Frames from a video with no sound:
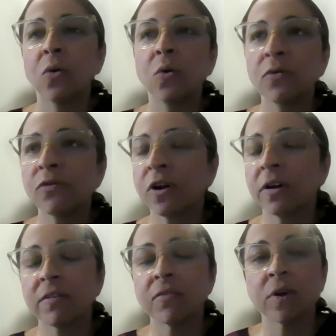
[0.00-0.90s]
a whole
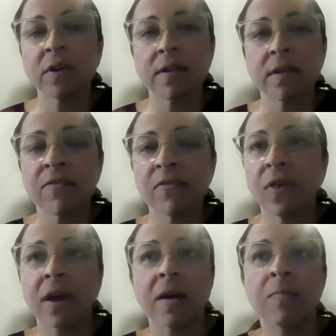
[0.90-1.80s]
variety of reasons for
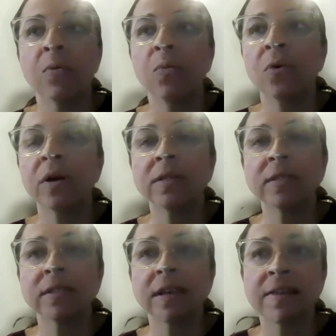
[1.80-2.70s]
that. But one
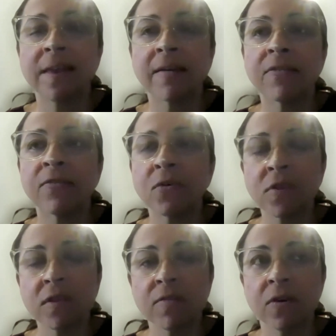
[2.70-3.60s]
is that
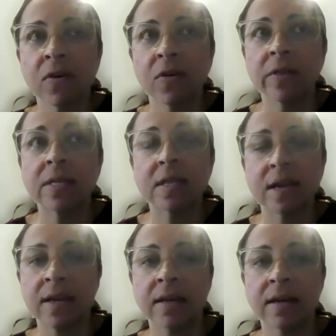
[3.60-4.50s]
first of all, the
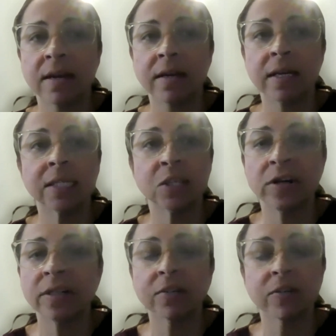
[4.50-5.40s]
data is
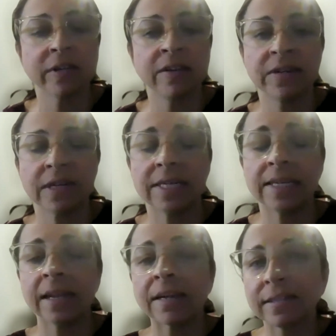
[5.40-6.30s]
not necessarily even
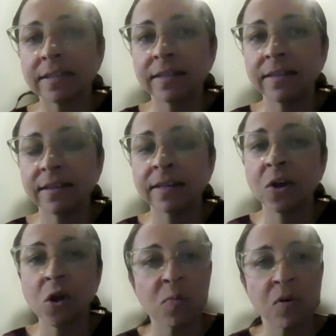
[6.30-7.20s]
collected in
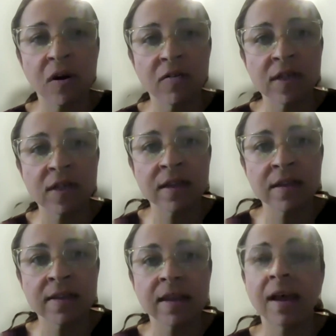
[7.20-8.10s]
all
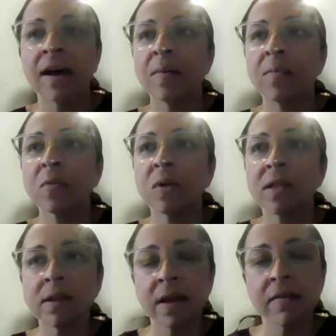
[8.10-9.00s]
provinces. So we
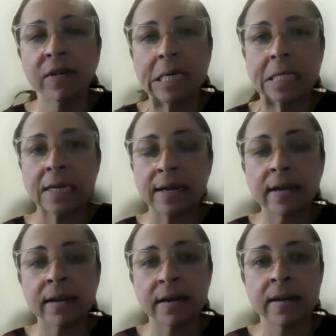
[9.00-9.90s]
still have a
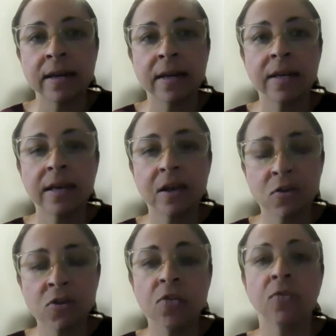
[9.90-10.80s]
data
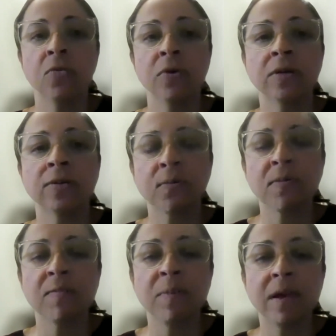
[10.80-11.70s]
issue in
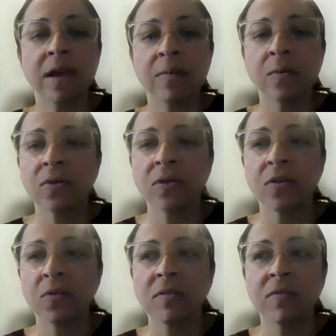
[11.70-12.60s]
terms of being able
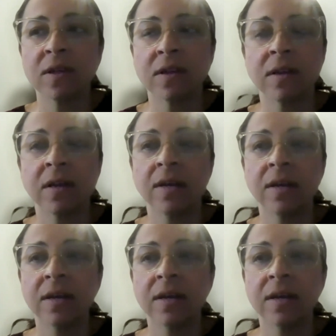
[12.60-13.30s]
to even